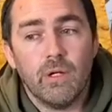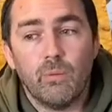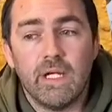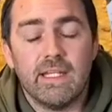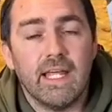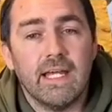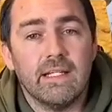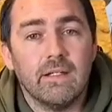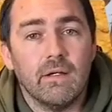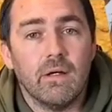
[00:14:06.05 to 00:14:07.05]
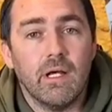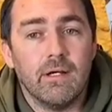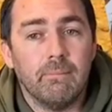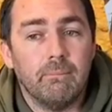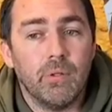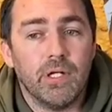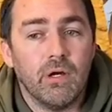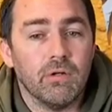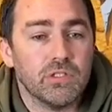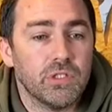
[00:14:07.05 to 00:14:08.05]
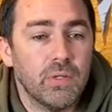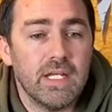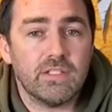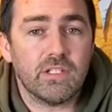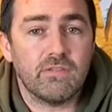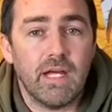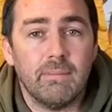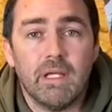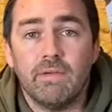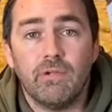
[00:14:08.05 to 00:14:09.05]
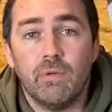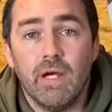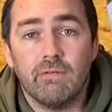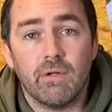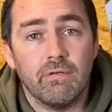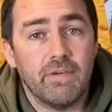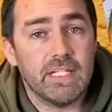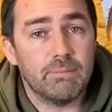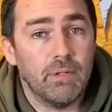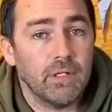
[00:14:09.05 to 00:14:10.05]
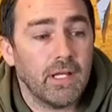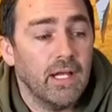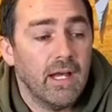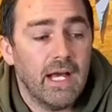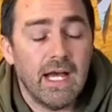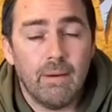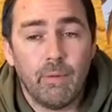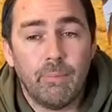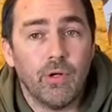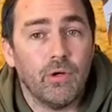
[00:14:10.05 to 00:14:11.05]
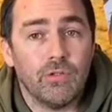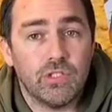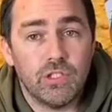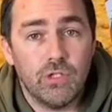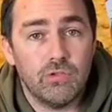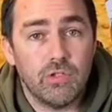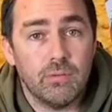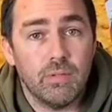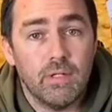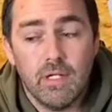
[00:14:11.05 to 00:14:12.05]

We then put it onto Instagram if you haven't got Facebook, and we put it onto YouTube.